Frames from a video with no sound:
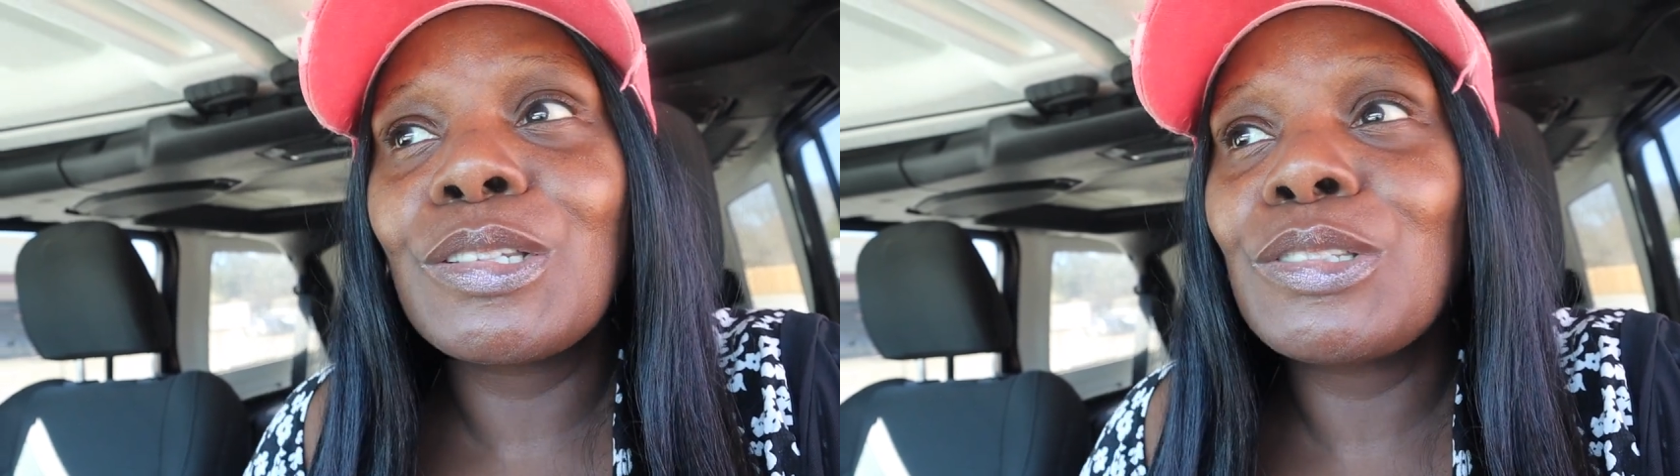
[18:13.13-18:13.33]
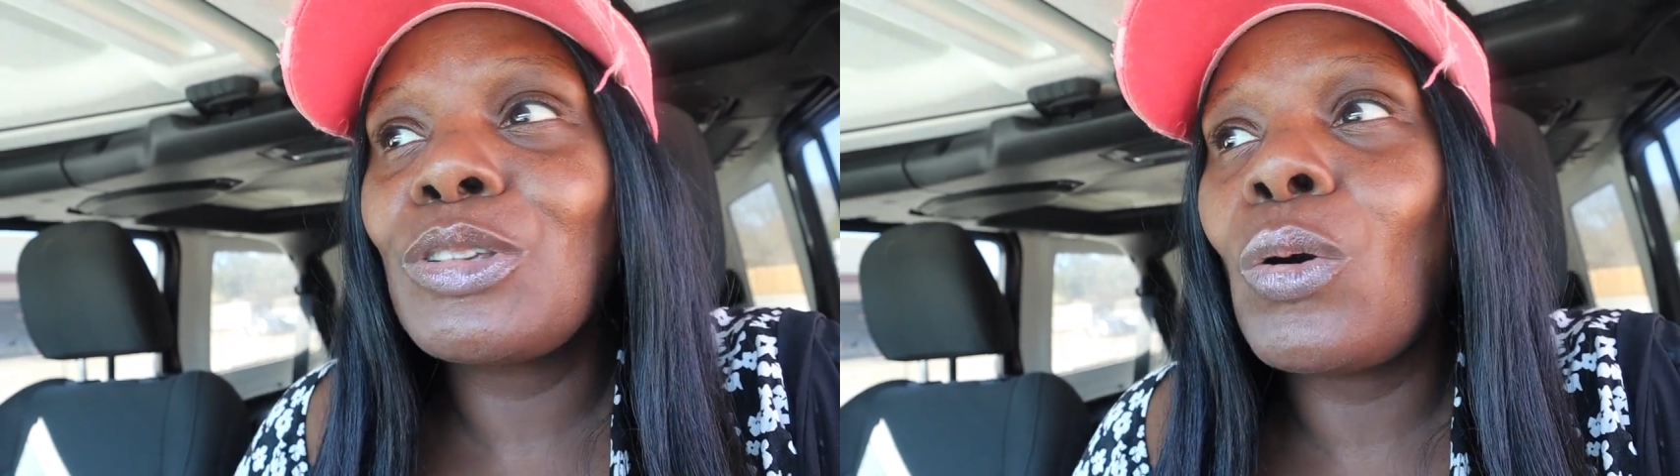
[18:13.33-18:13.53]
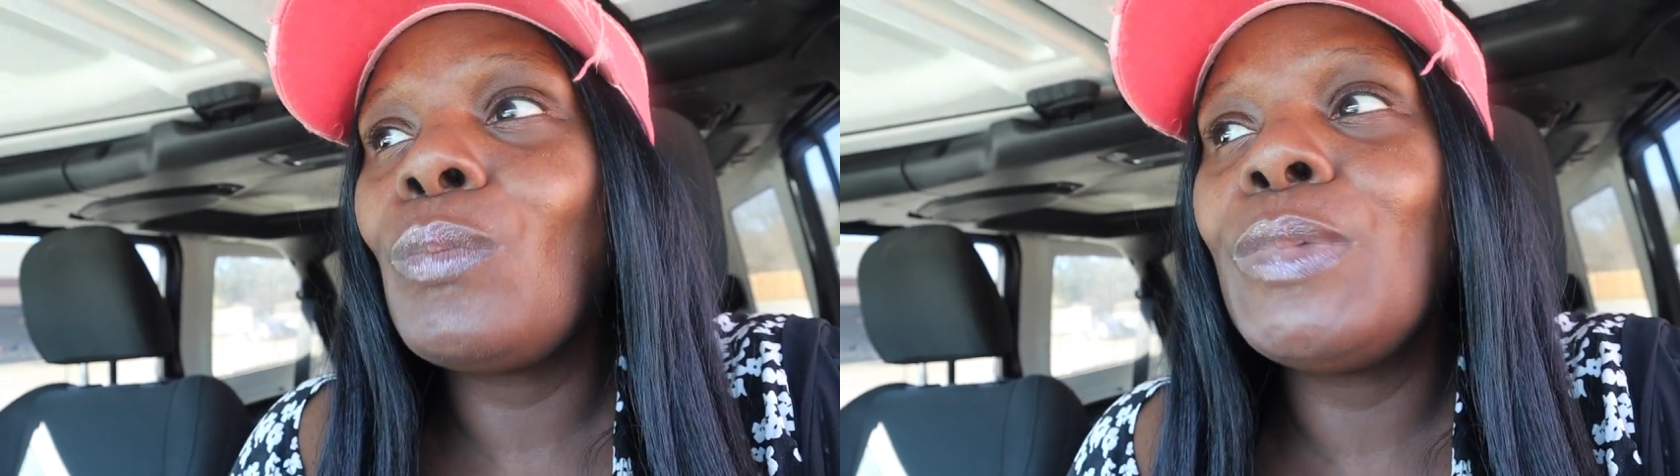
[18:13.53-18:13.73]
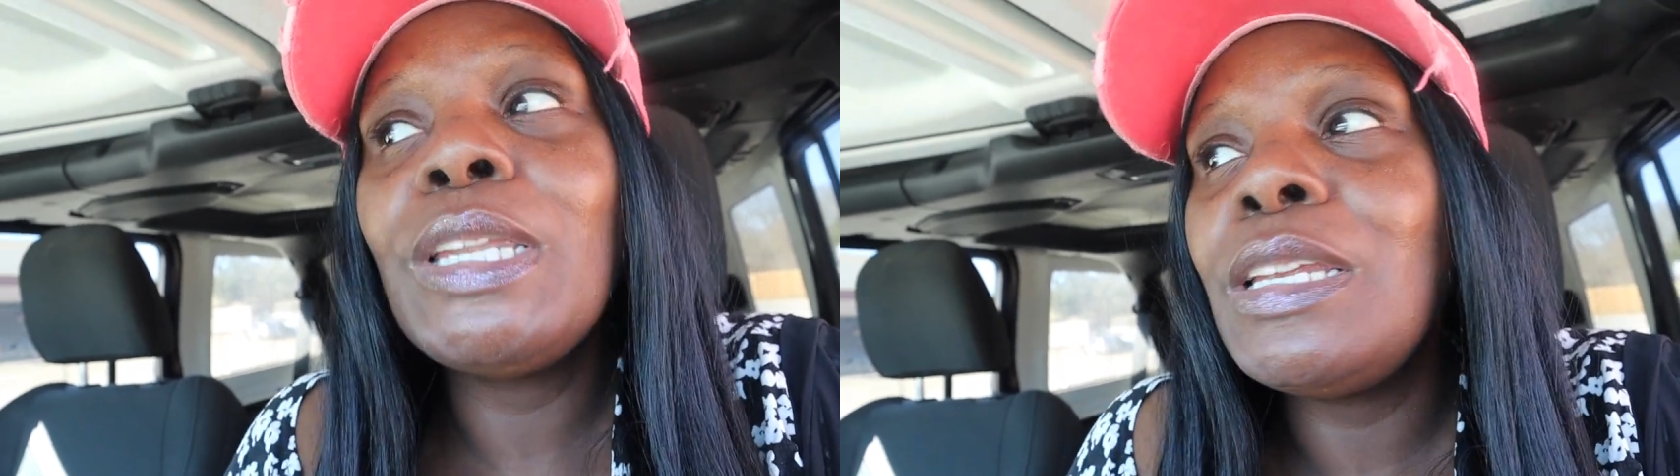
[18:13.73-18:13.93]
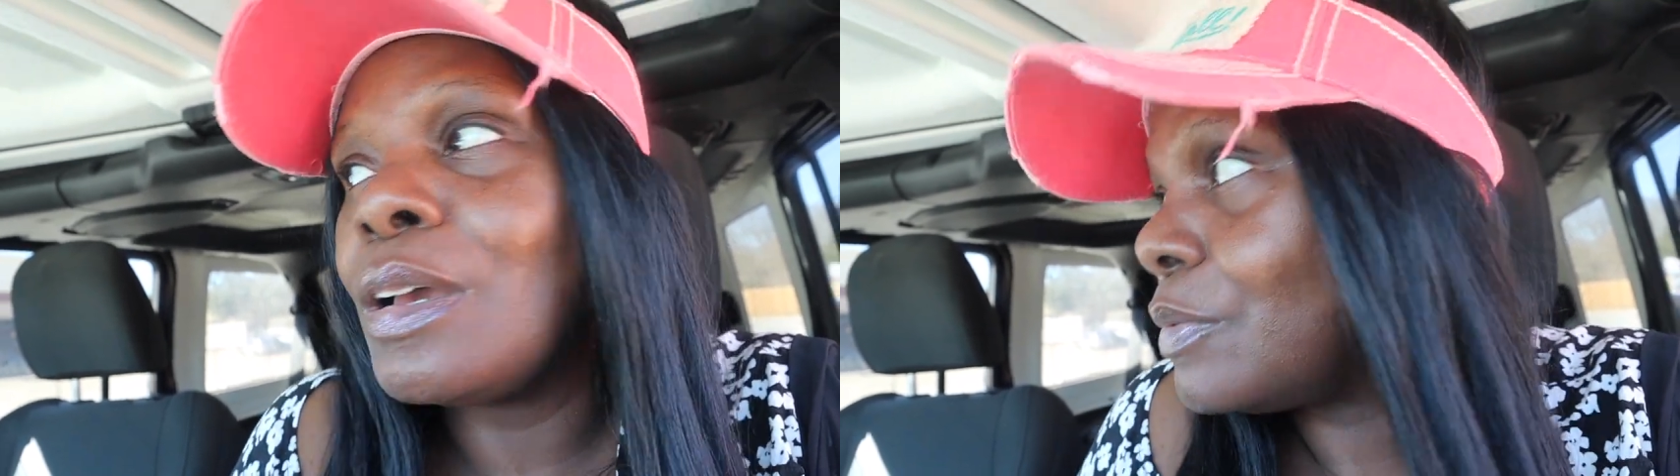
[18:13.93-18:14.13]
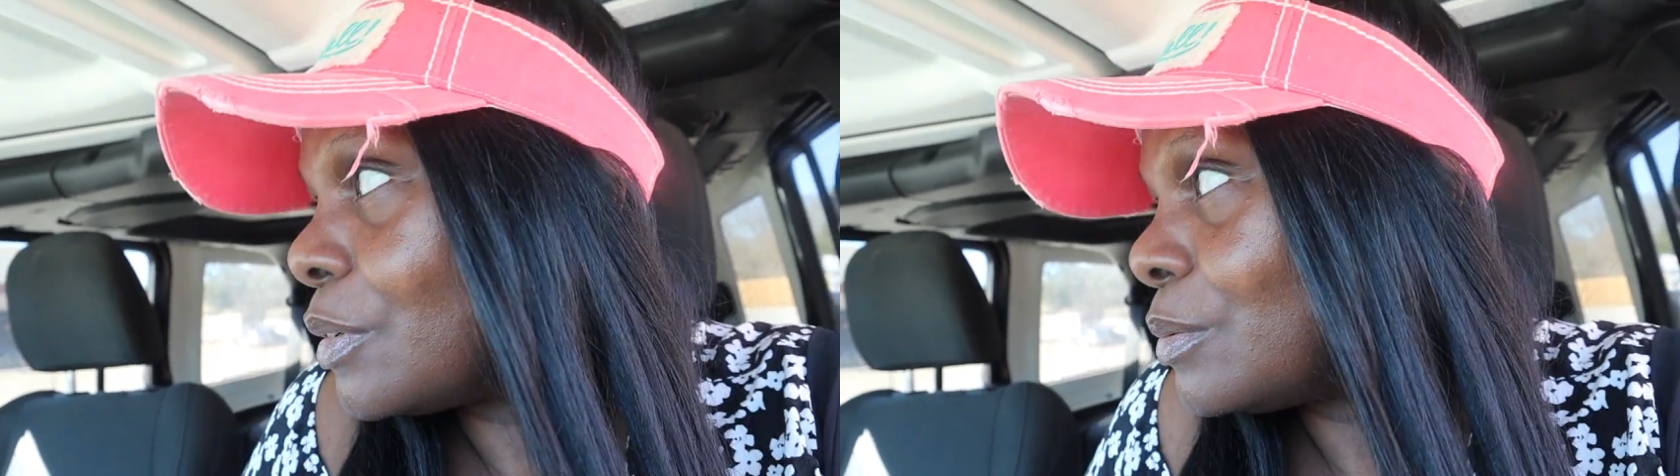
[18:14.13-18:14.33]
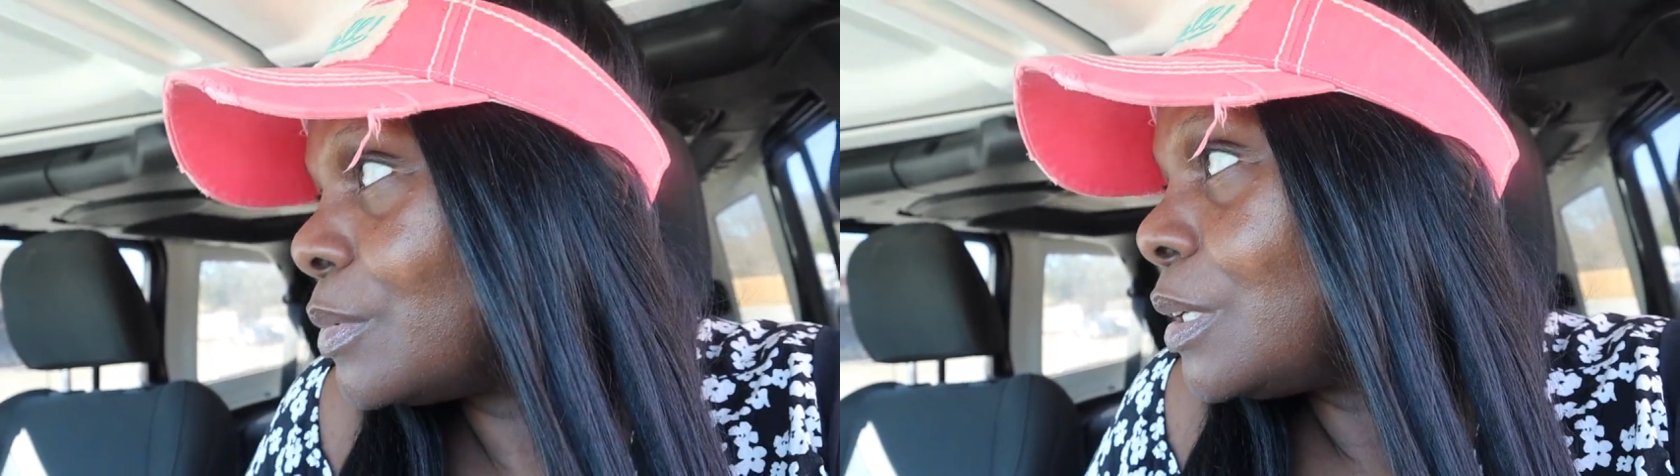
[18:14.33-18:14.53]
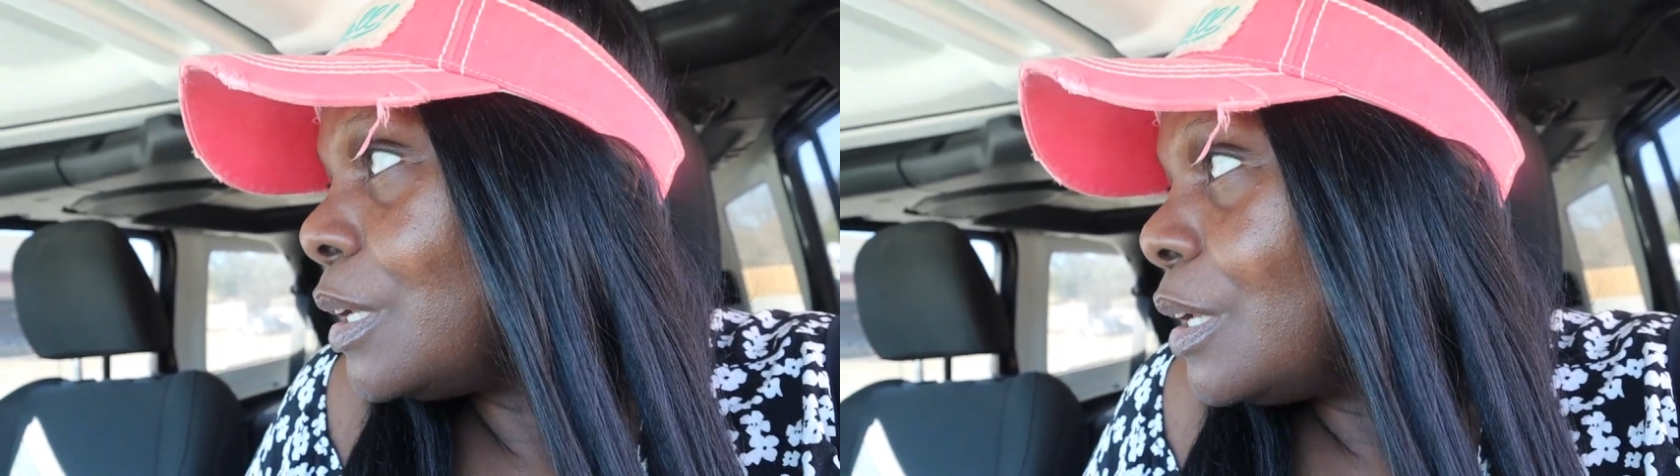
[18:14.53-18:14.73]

So many of them.